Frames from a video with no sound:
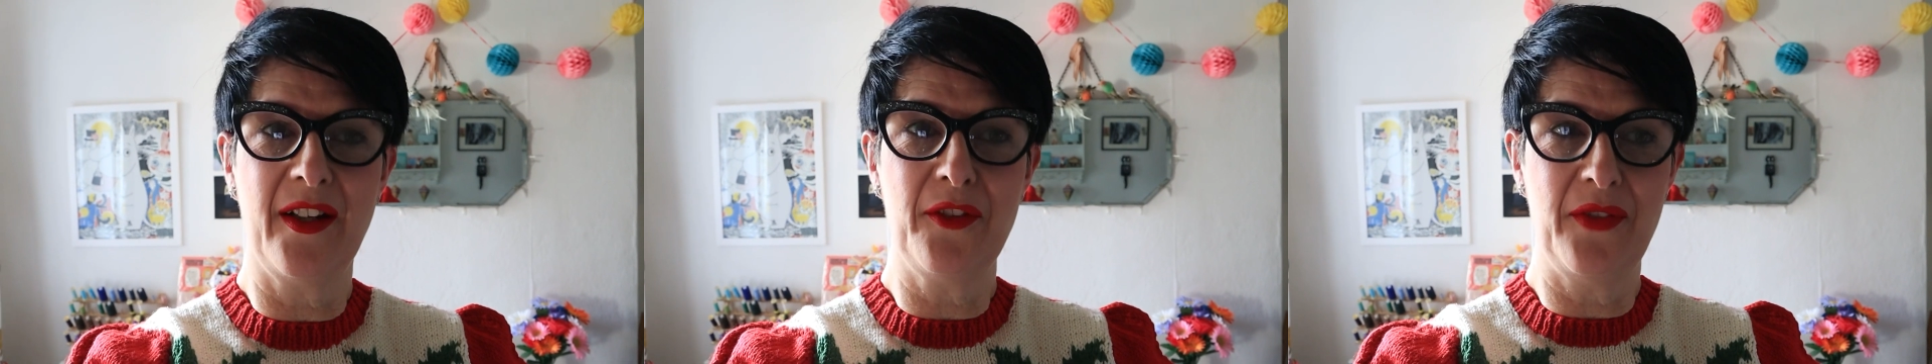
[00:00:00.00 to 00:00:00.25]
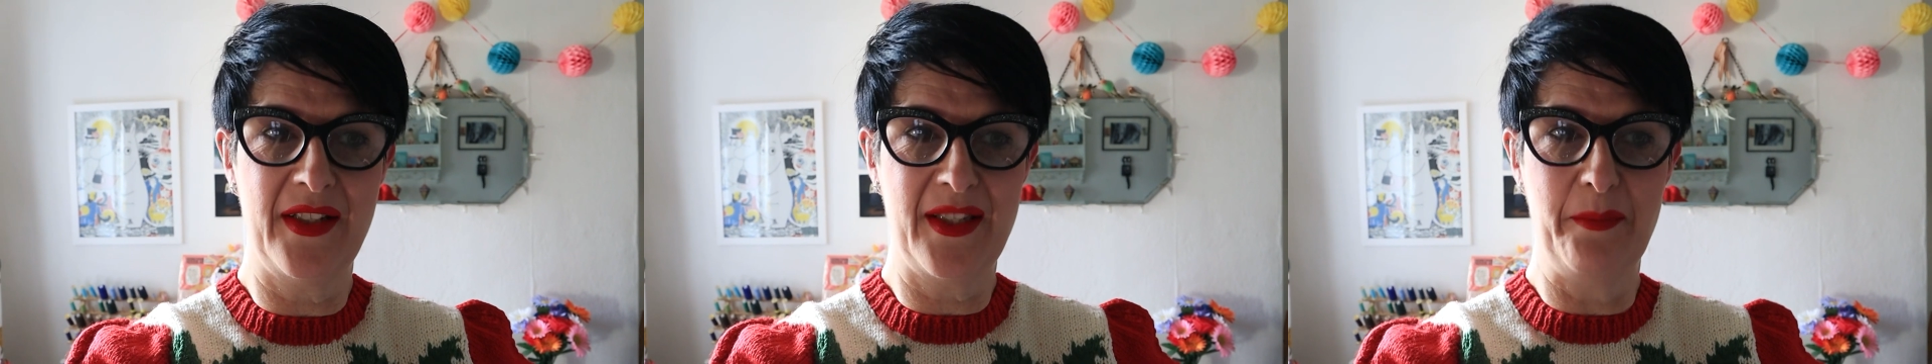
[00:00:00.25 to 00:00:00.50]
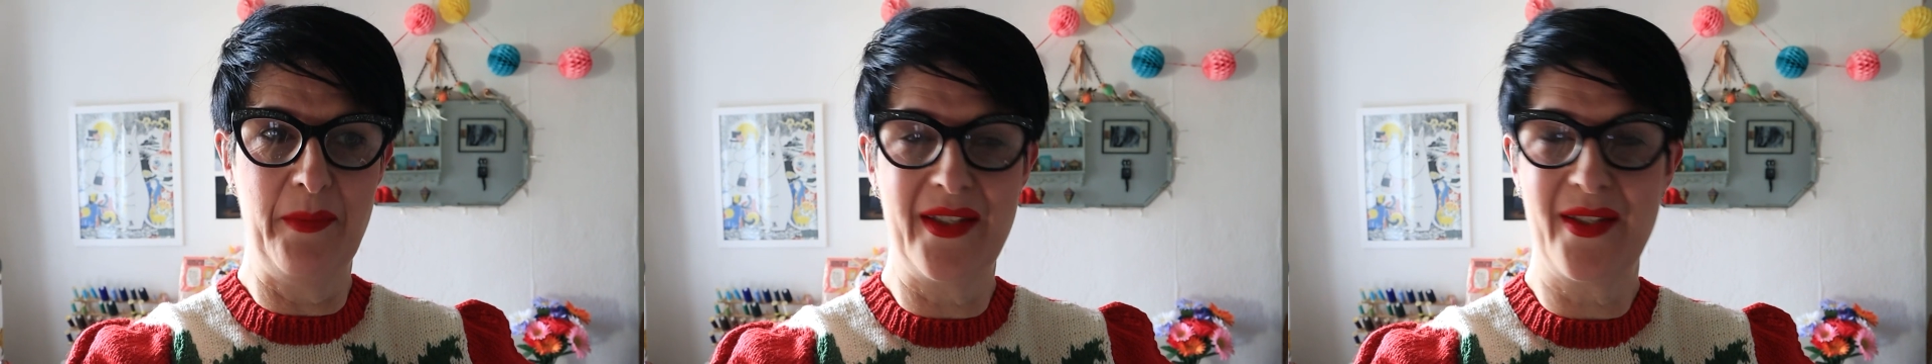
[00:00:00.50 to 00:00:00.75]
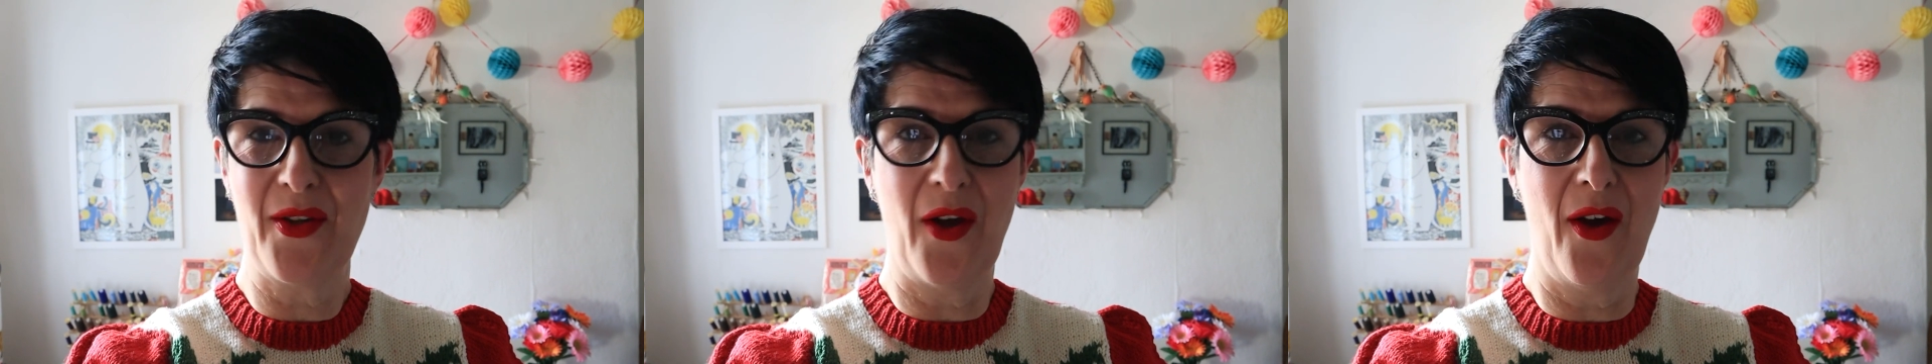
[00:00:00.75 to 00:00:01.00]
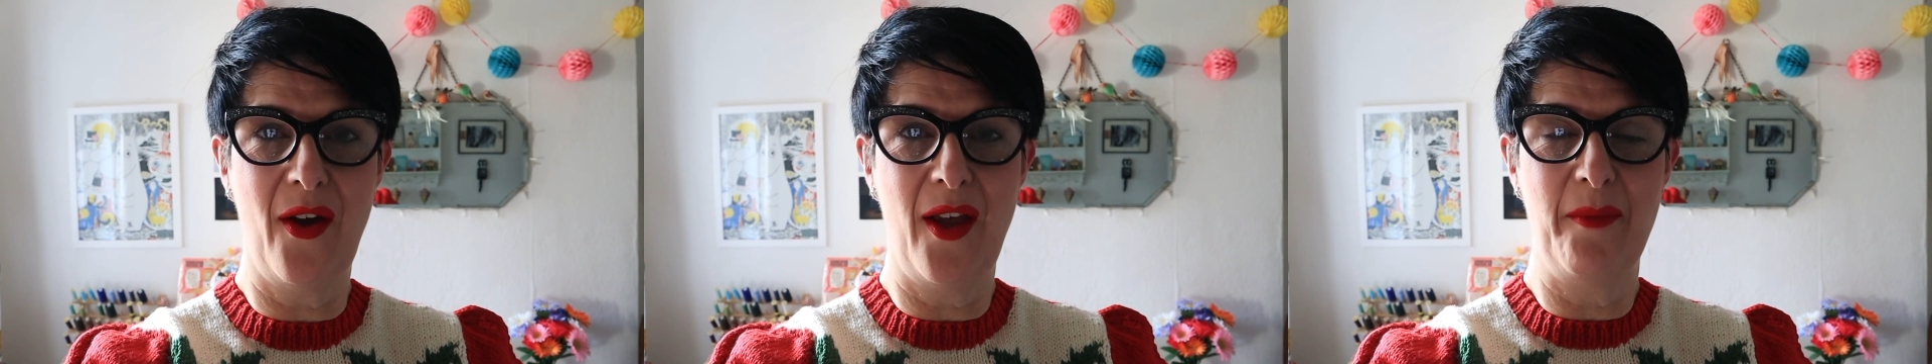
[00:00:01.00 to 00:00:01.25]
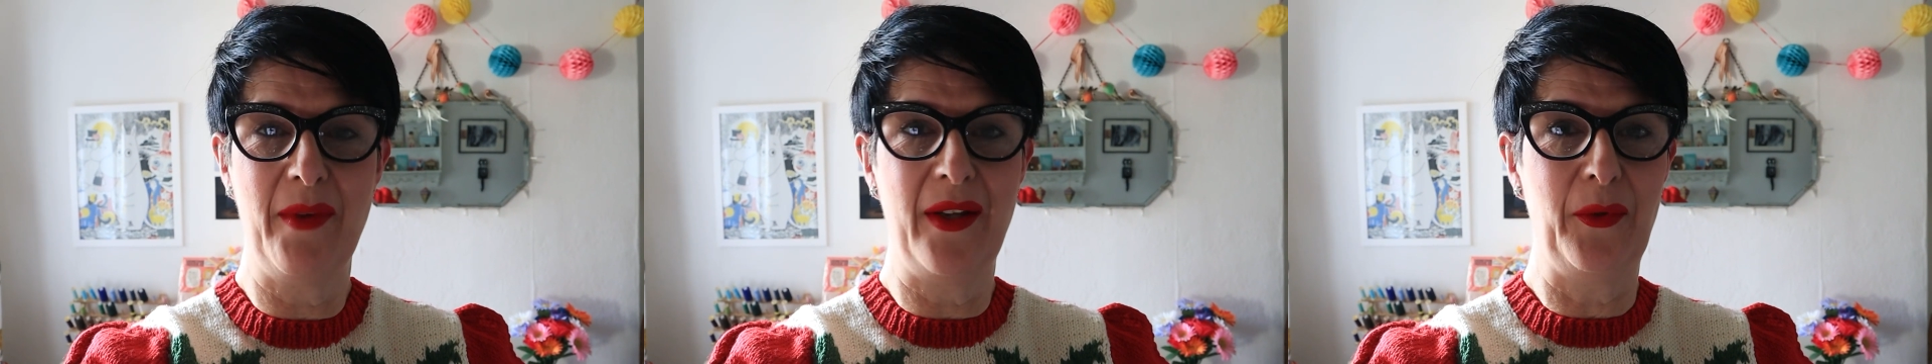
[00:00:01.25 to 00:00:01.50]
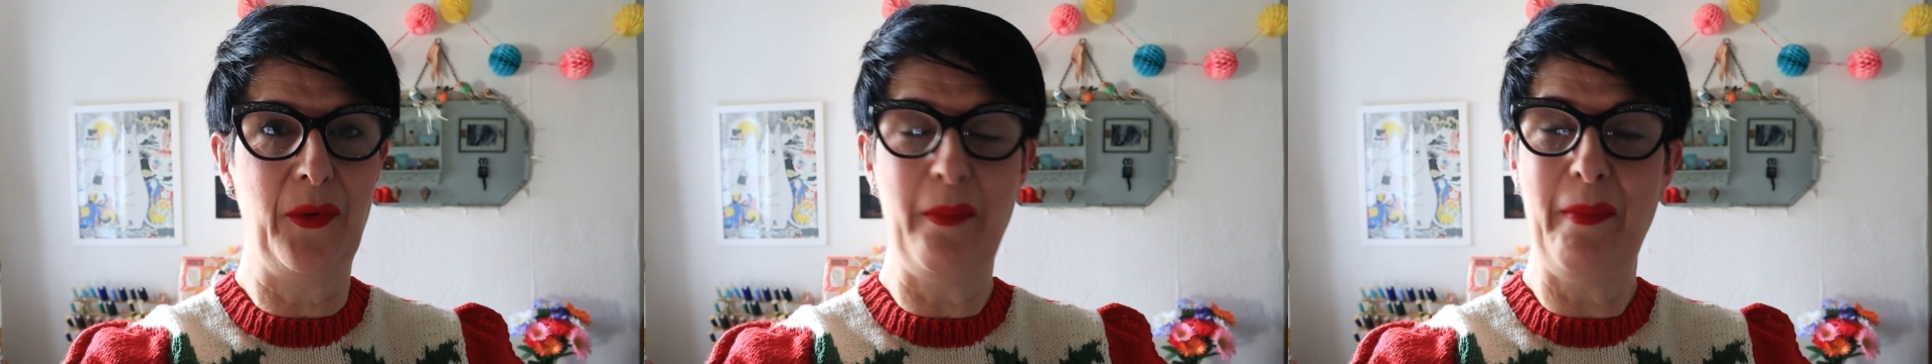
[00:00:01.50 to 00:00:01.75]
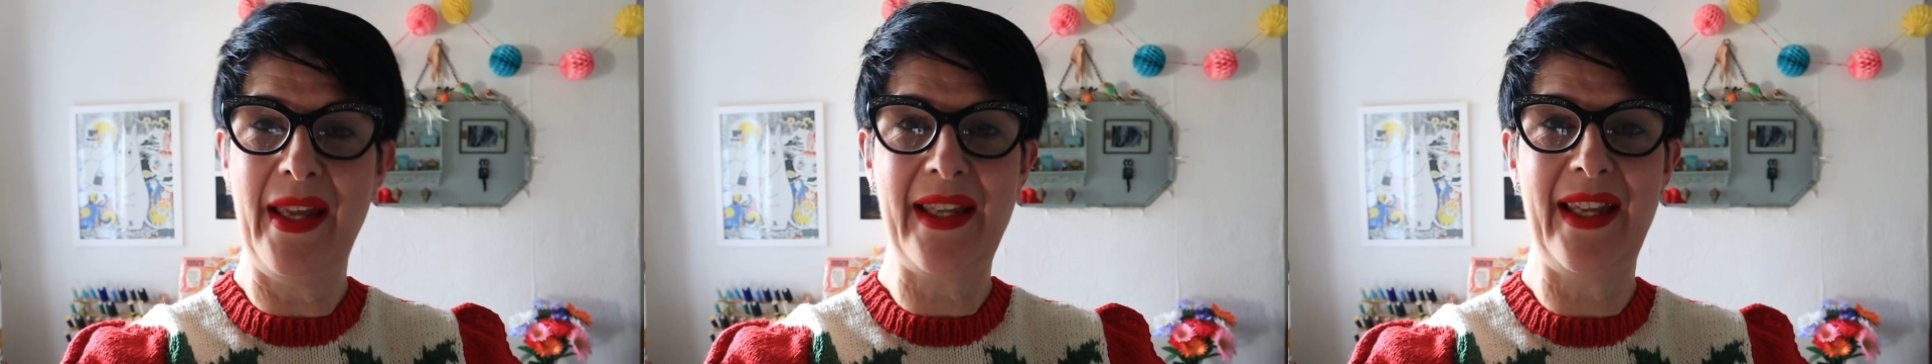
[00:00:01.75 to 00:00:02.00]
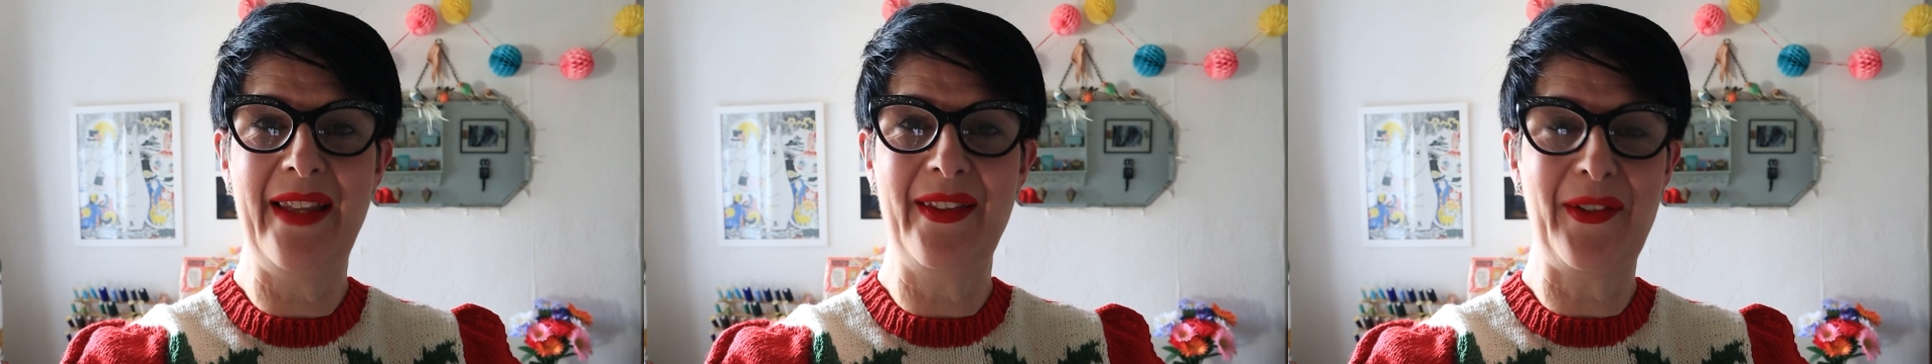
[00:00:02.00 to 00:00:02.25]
Christmas time and all the baking,